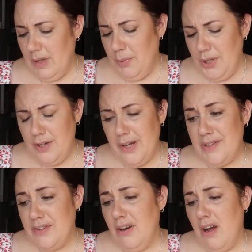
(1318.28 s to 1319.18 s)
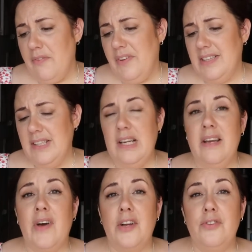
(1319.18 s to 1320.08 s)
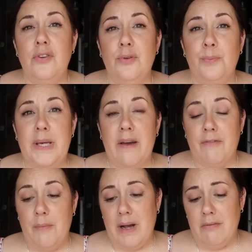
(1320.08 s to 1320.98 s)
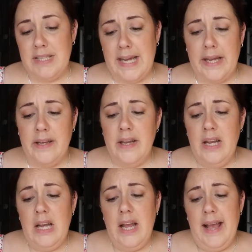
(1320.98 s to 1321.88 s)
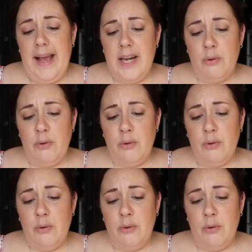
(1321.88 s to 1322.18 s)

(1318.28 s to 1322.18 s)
But you know there's a lot of things in here that I do normally get from Aldi and I